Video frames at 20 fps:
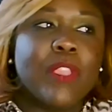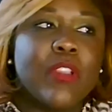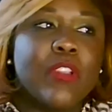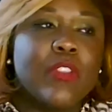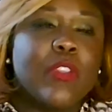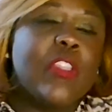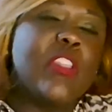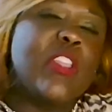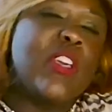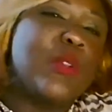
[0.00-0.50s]

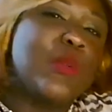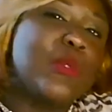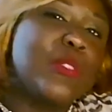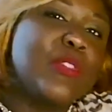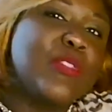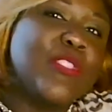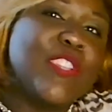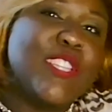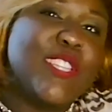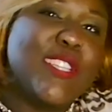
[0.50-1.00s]
So I thought it was
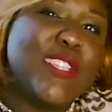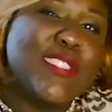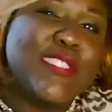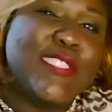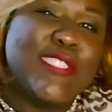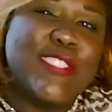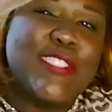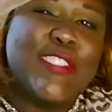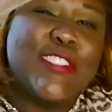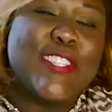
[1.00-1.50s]
fitting
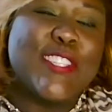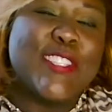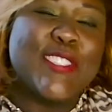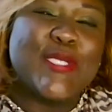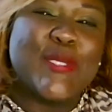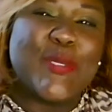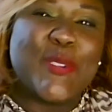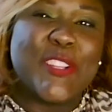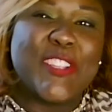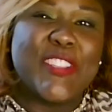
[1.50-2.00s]
to discuss
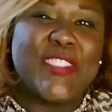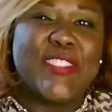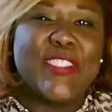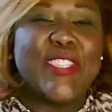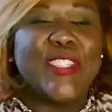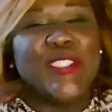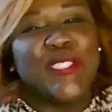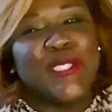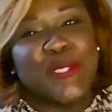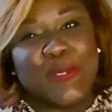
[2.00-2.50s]

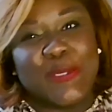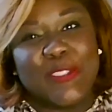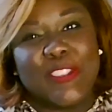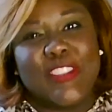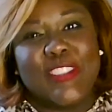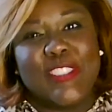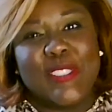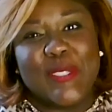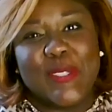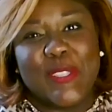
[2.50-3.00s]
organizational
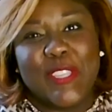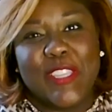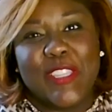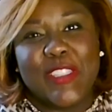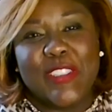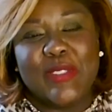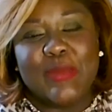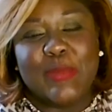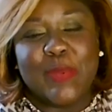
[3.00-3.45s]
resilience